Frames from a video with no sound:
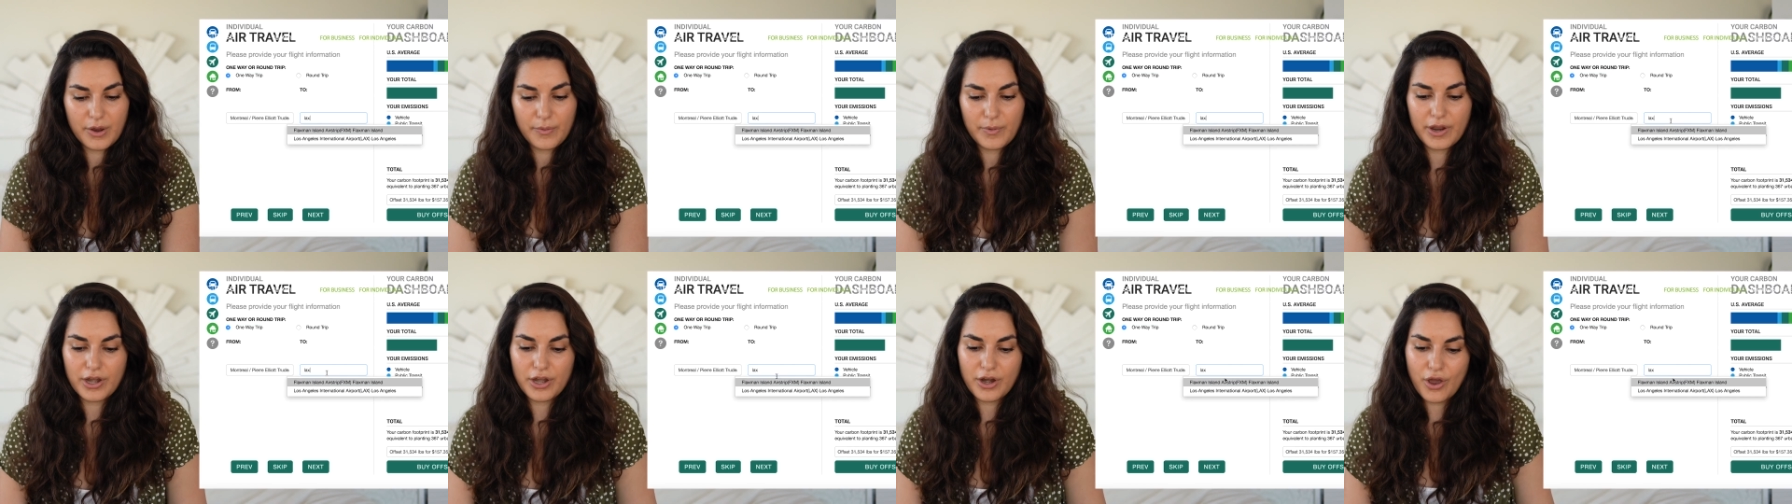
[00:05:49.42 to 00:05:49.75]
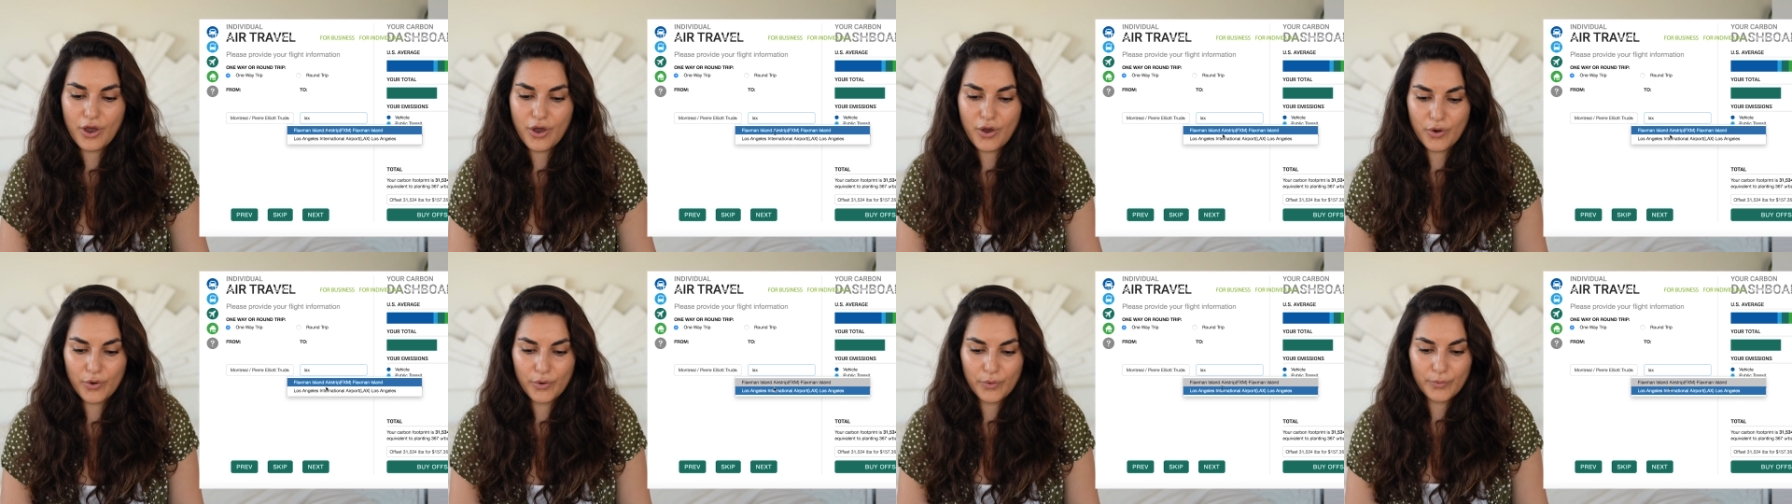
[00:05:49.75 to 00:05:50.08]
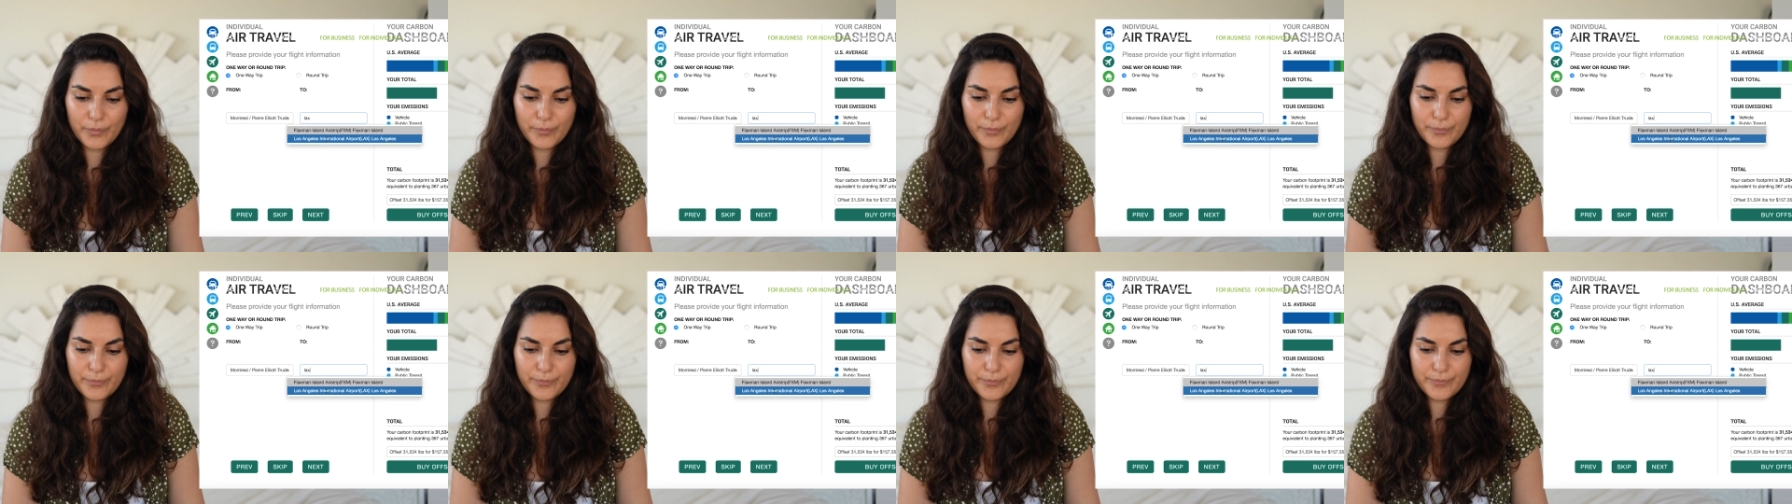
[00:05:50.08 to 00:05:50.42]
I went
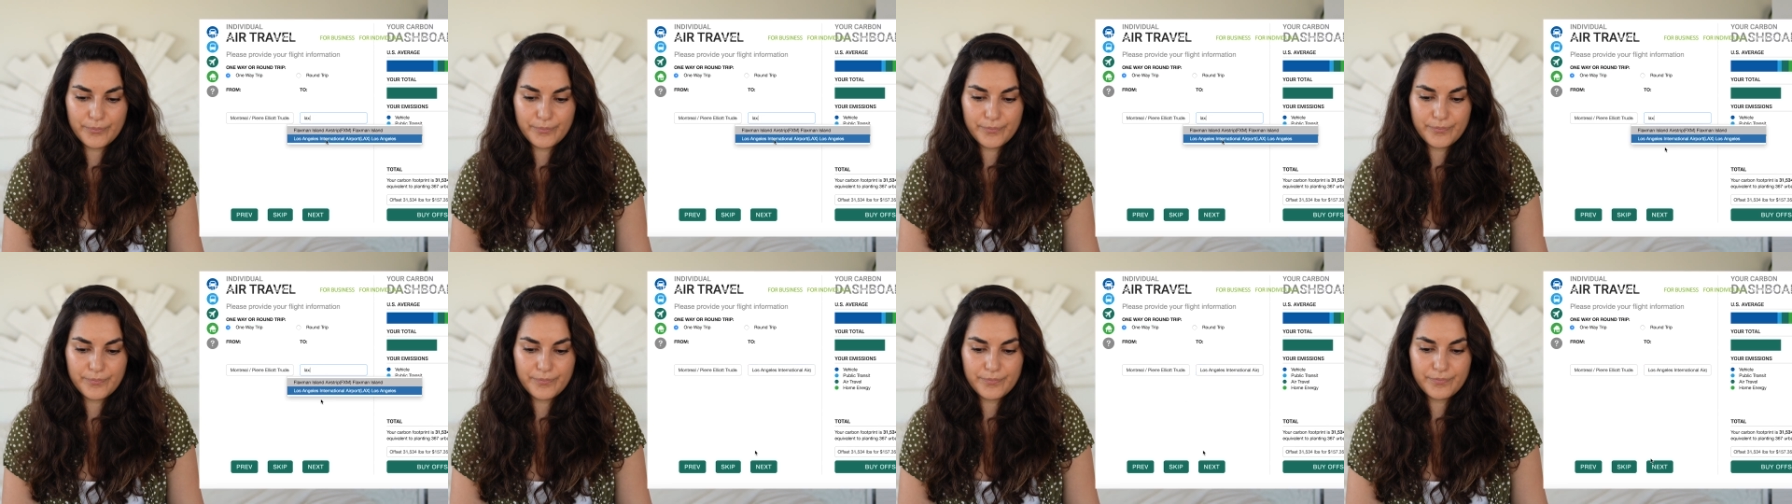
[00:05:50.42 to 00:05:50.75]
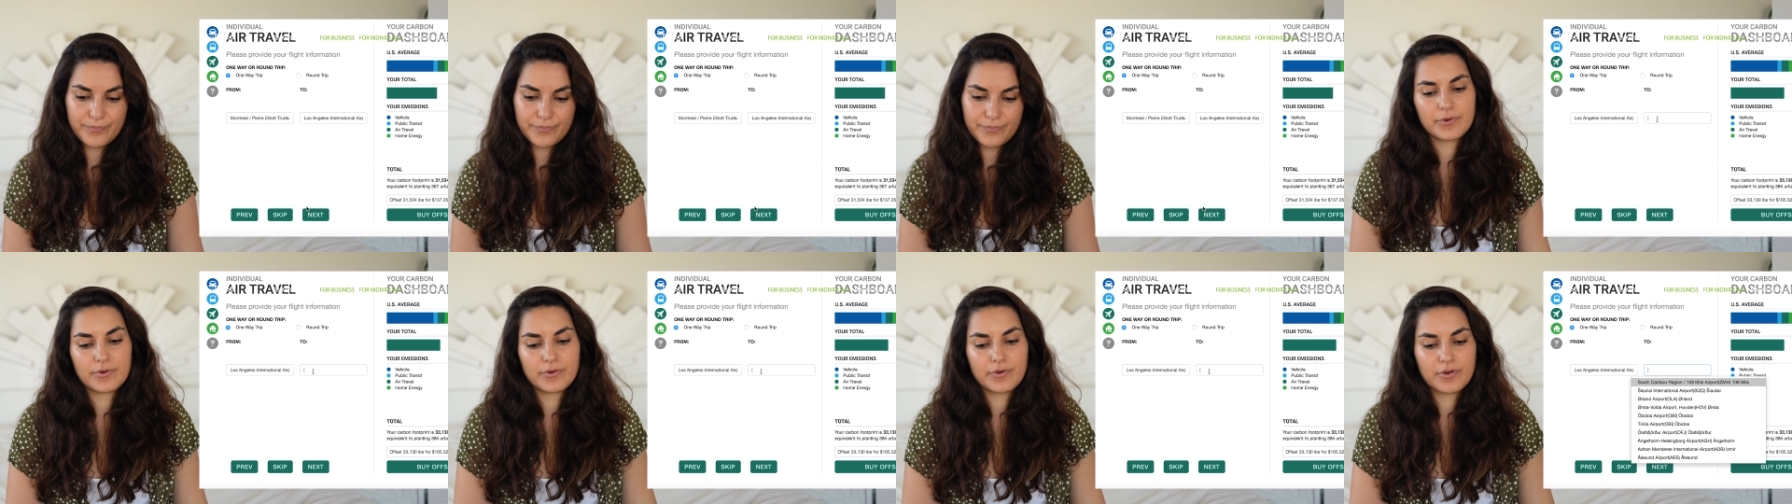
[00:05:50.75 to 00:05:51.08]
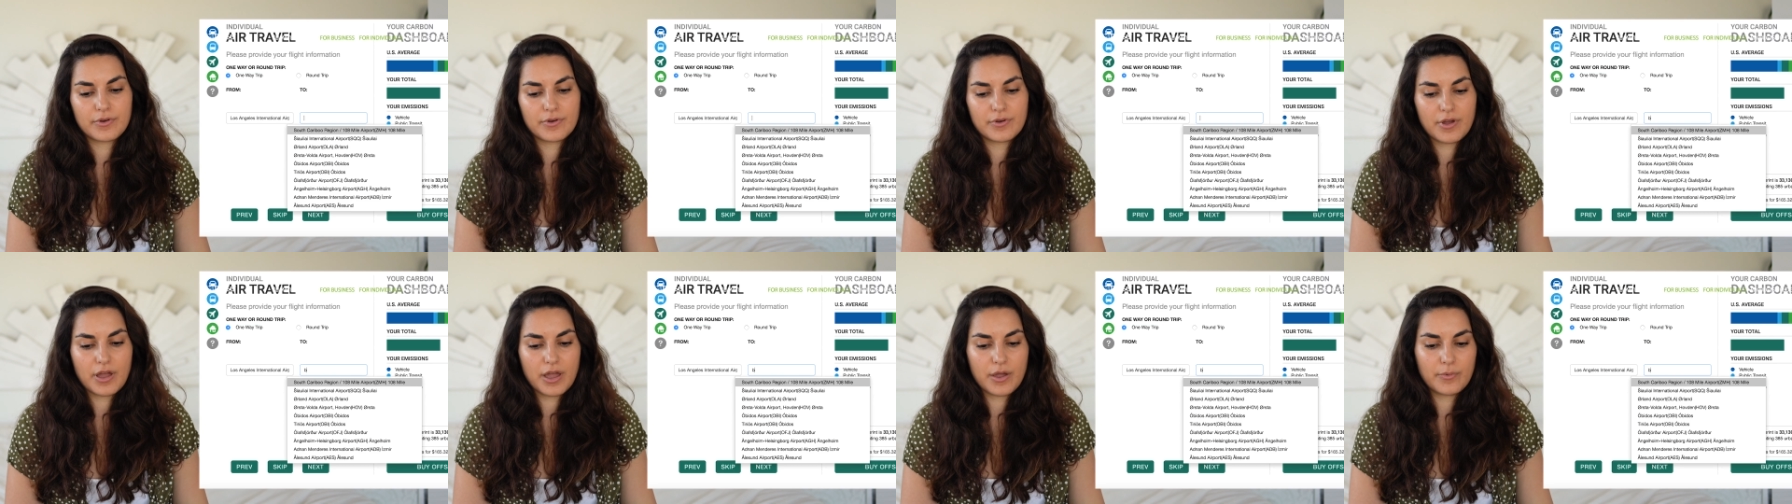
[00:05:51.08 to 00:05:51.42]
home.
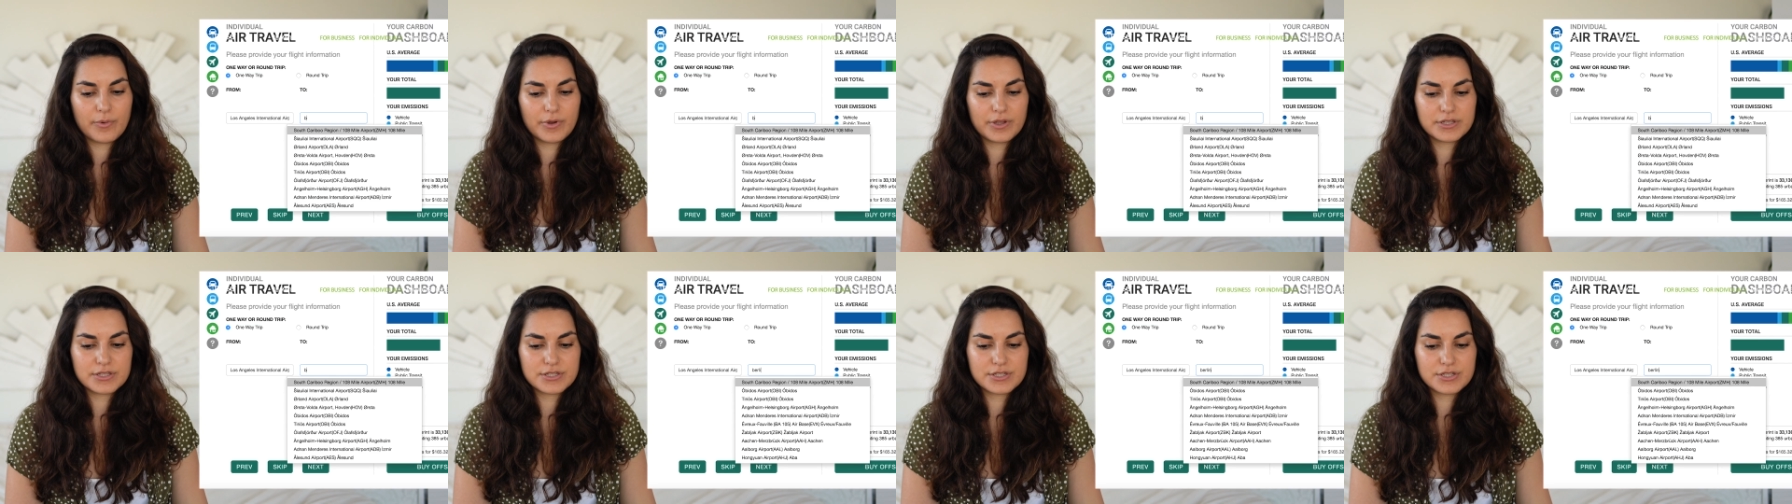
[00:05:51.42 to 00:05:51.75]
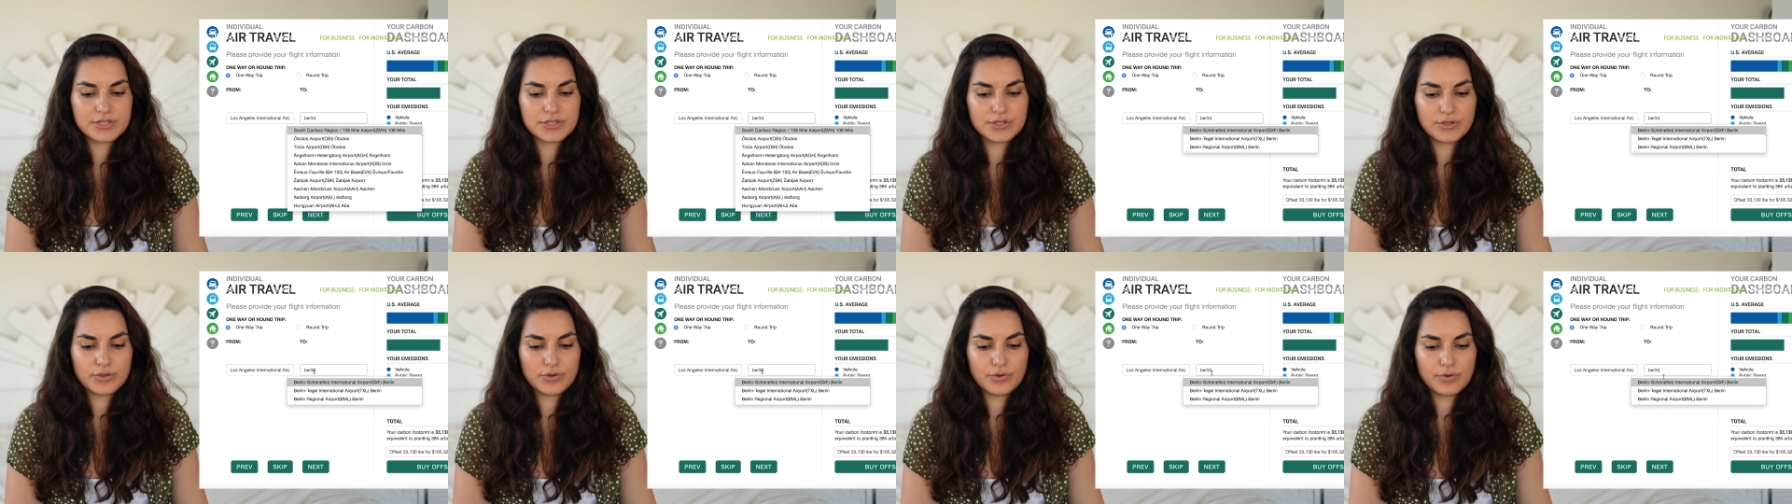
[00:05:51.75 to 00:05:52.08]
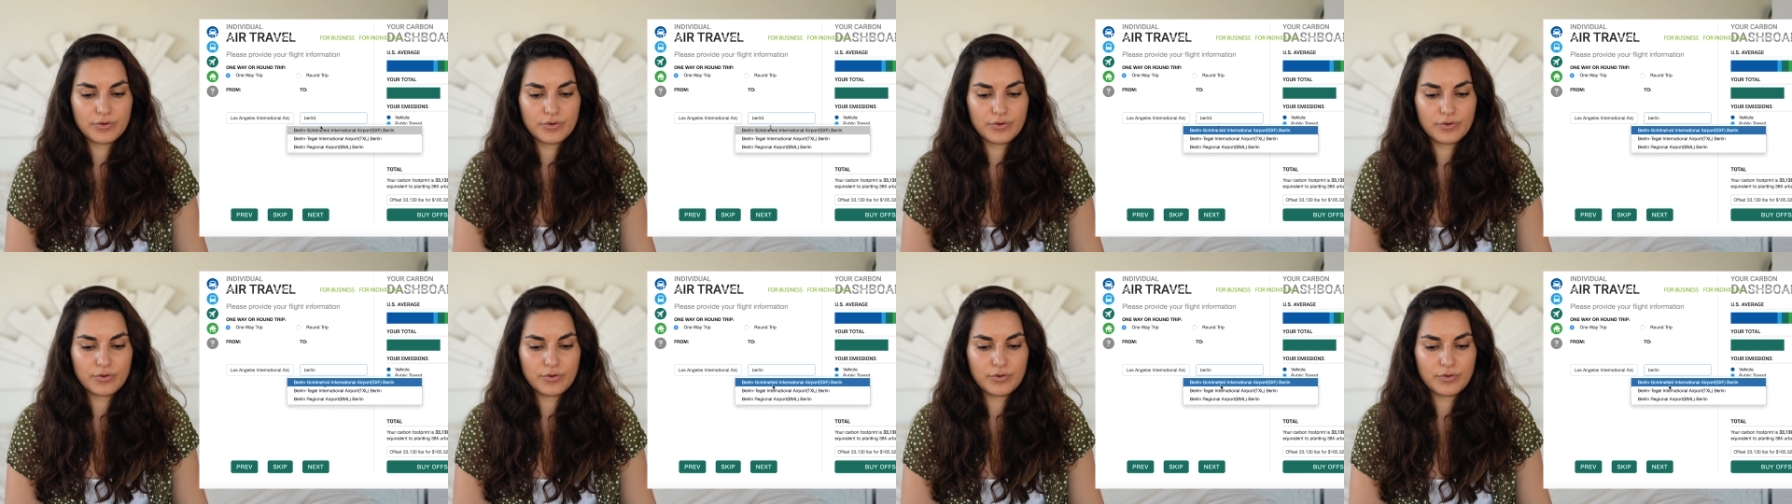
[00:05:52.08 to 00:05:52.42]
I went
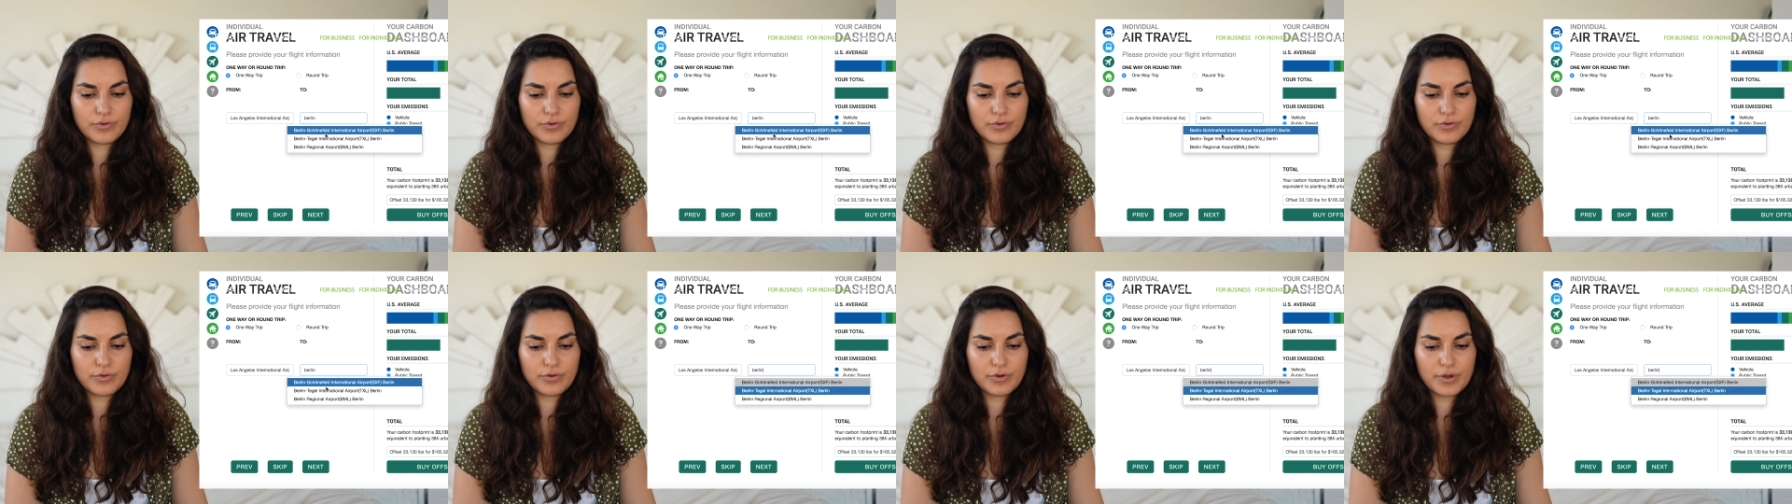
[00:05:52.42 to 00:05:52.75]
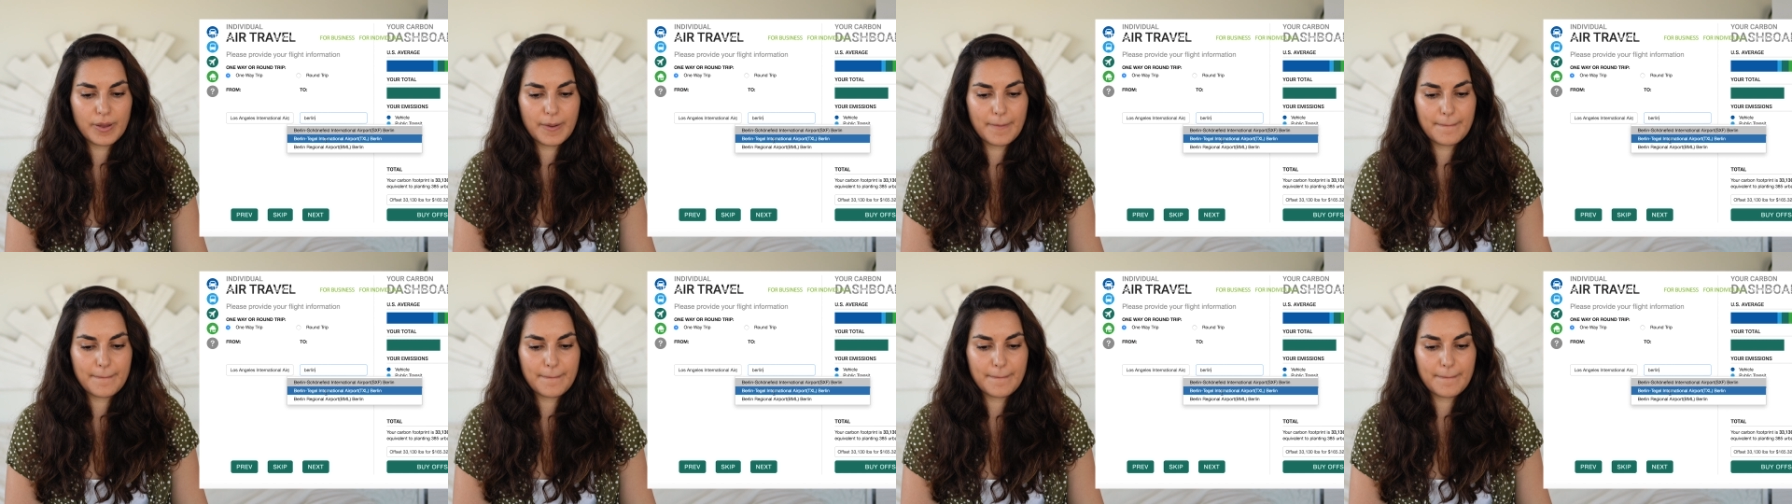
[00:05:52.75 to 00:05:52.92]
to